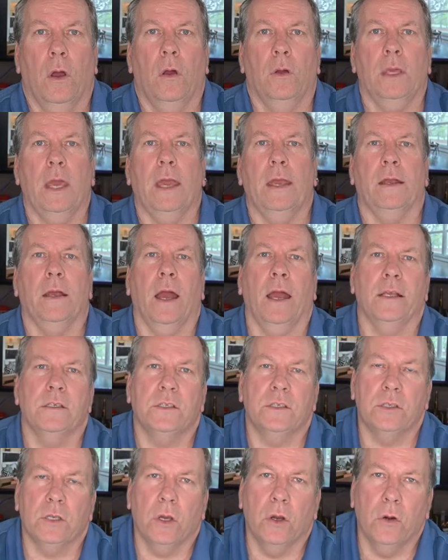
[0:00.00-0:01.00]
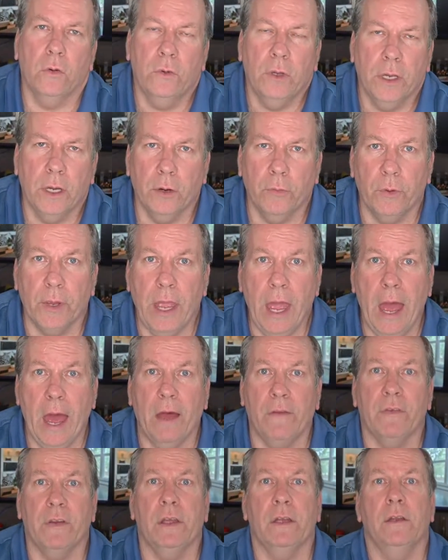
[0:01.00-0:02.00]
Okay guys, so here we
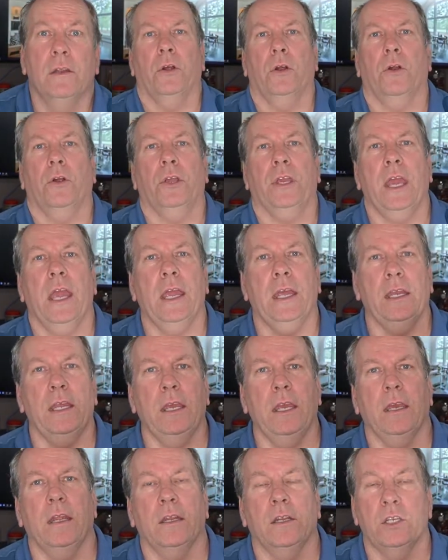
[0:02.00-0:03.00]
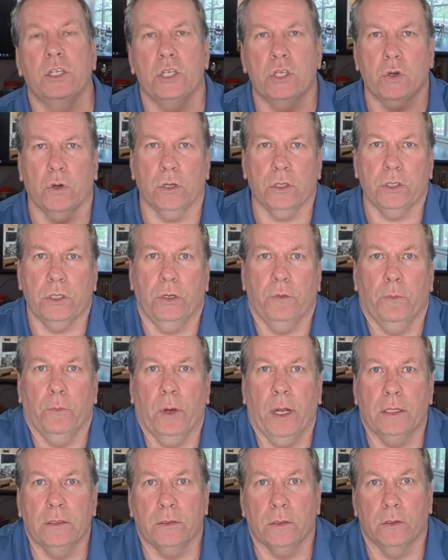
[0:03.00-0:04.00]
have it, Hurricane Ian and short-term
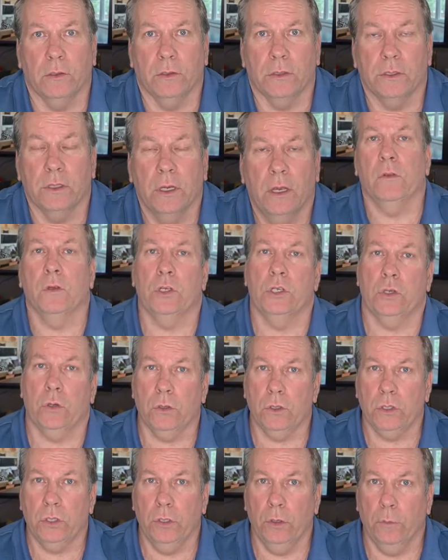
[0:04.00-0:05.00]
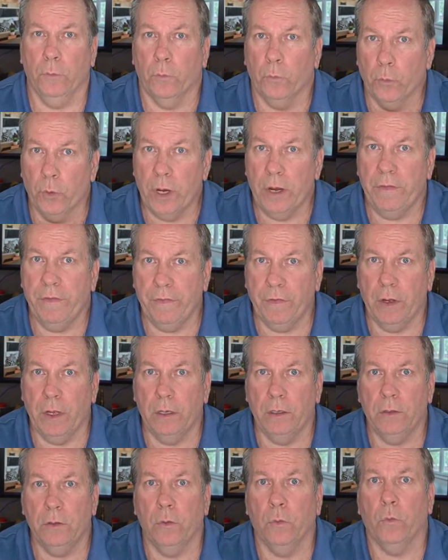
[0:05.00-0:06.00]
rentals. The short-term
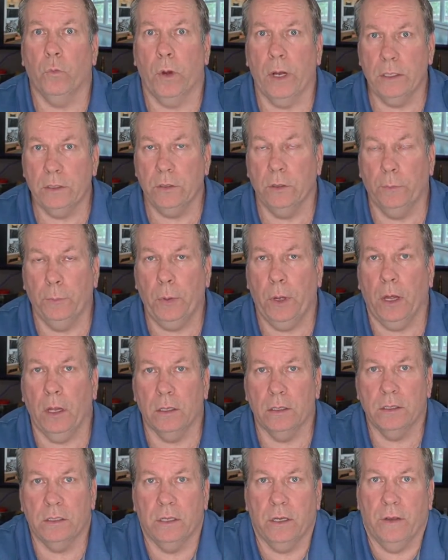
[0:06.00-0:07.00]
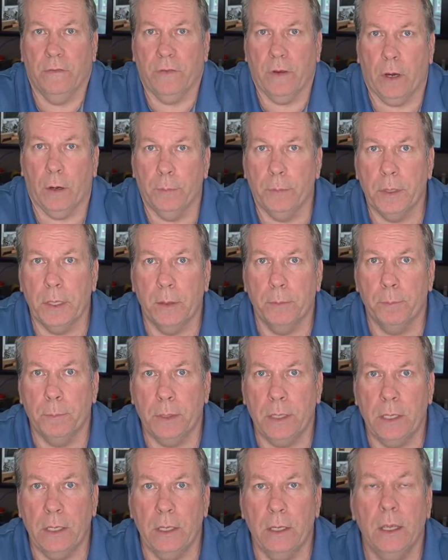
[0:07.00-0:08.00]
refund rental policy of
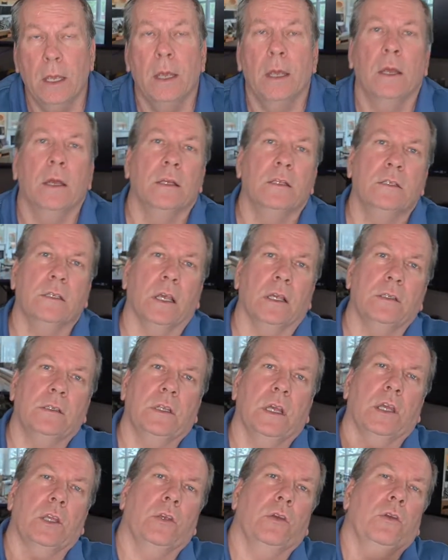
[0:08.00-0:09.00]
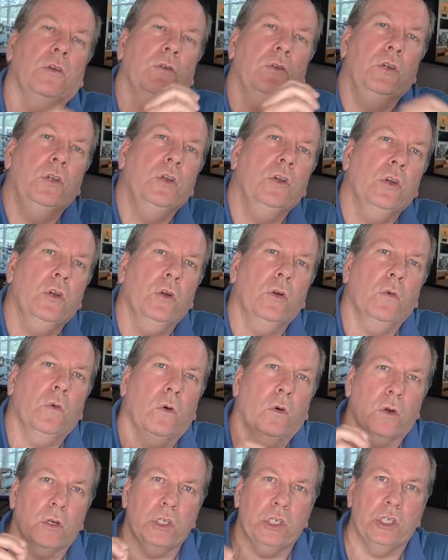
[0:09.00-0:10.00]
Airbnb says that you knew
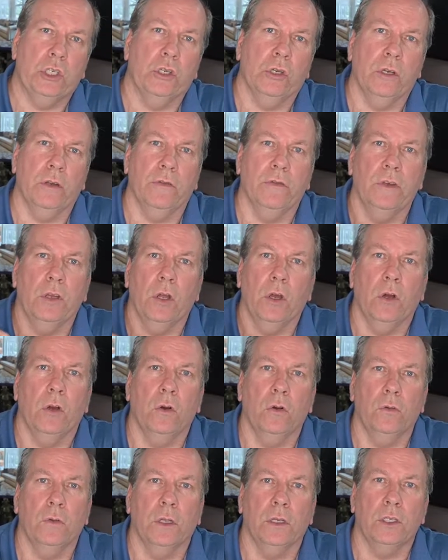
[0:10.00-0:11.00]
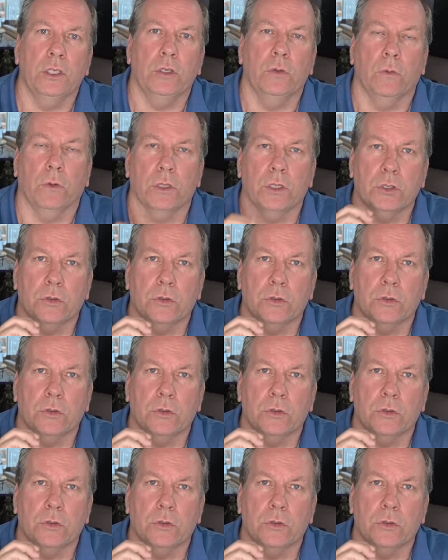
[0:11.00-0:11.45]
or should have known that you were